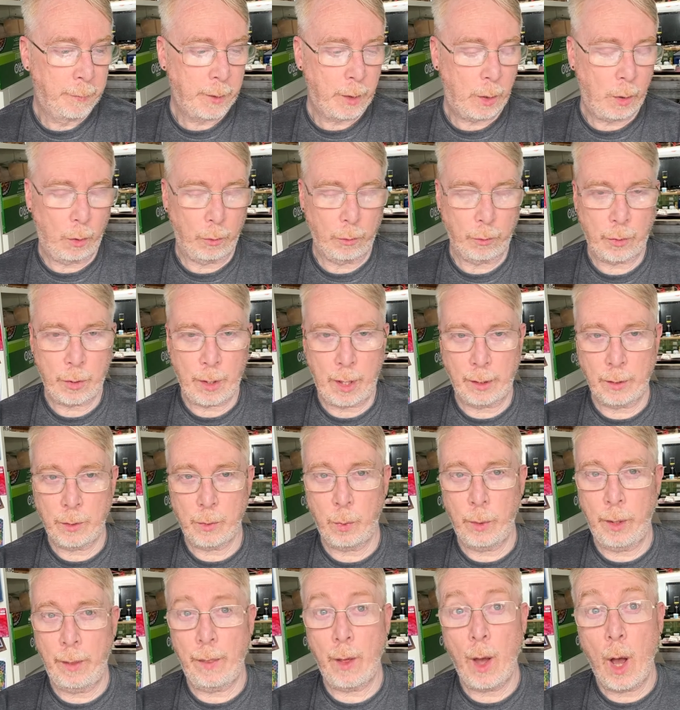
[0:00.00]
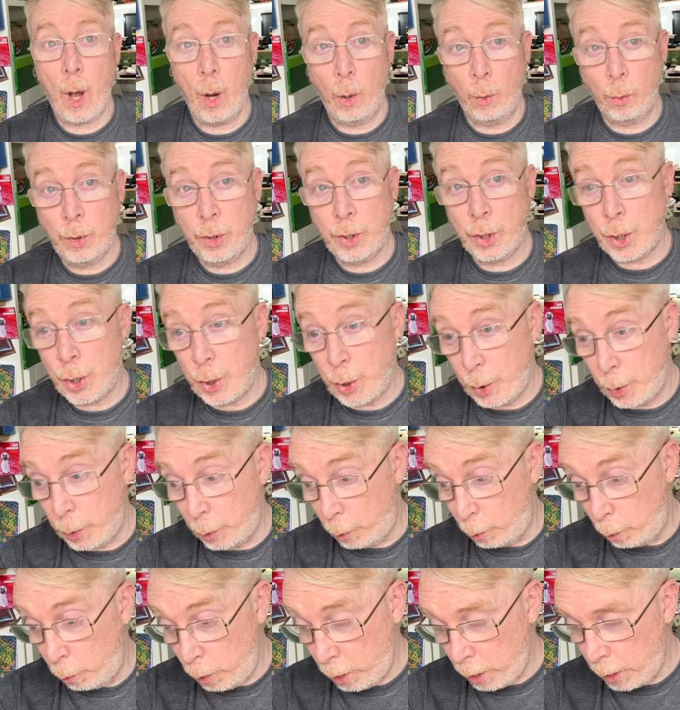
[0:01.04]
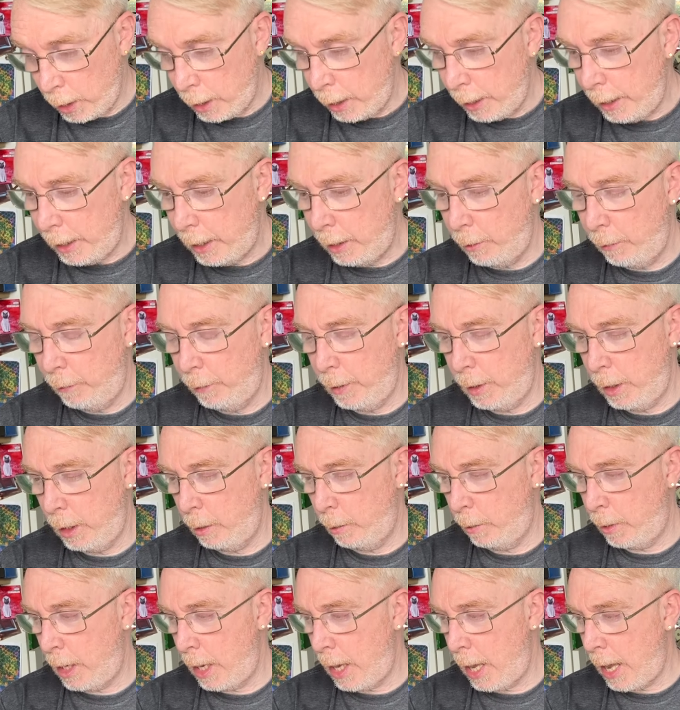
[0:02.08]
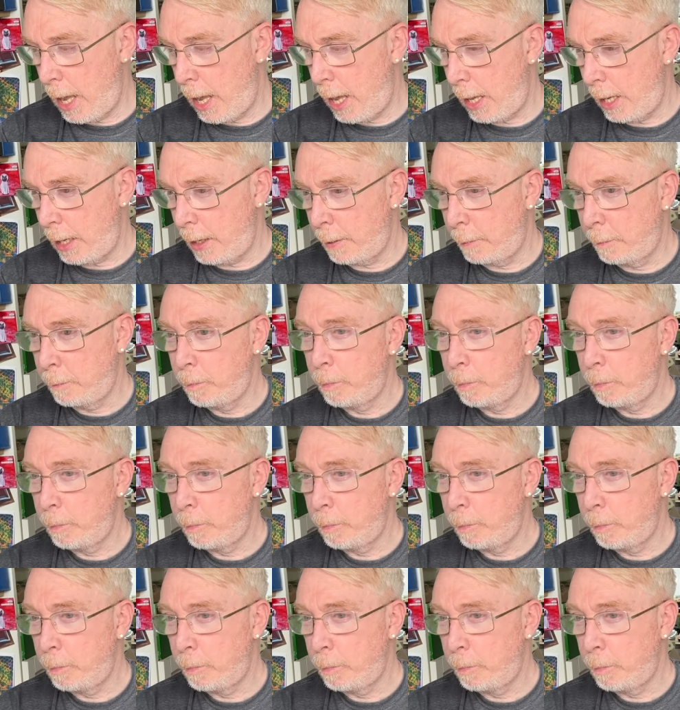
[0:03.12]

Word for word: contract with O two here in the U K.